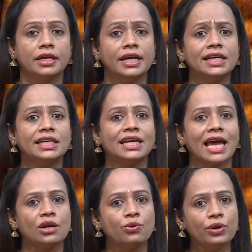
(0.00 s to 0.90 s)
It
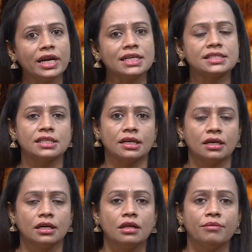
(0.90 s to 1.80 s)
calculates the
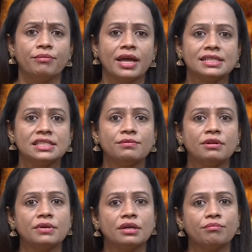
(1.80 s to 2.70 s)

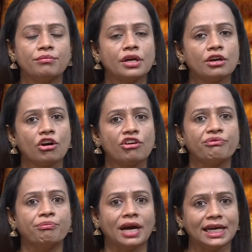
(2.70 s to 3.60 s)
maximum number of
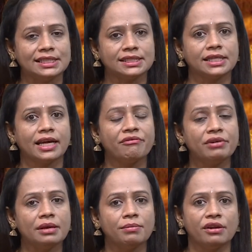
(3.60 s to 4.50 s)
bytes
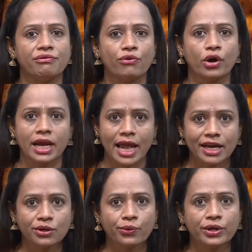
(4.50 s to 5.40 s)
available for
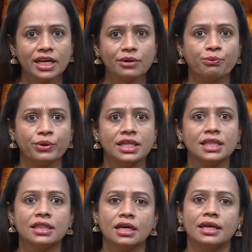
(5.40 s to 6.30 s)
encoding
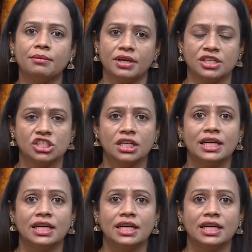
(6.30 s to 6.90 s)
within the image.